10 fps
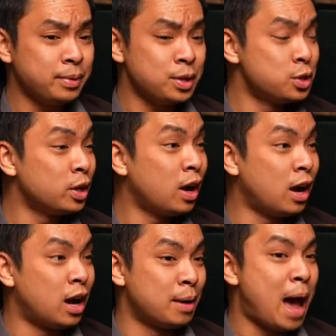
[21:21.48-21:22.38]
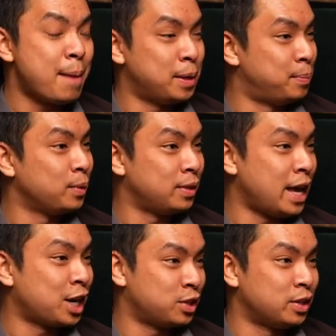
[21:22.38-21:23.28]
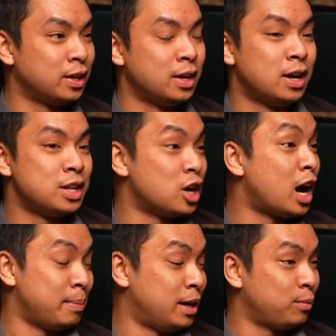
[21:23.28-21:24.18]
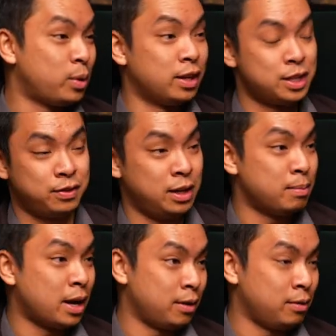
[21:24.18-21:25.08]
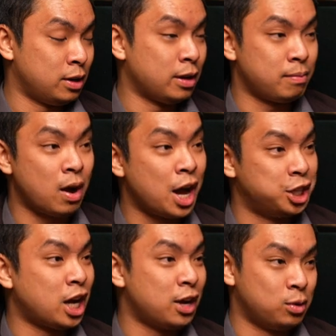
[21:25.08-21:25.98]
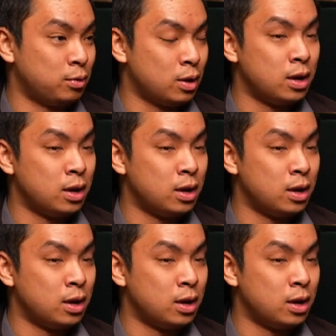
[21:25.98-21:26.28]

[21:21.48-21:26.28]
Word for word: So I- am happy to put the extra time in, whether it's in my you know IGA or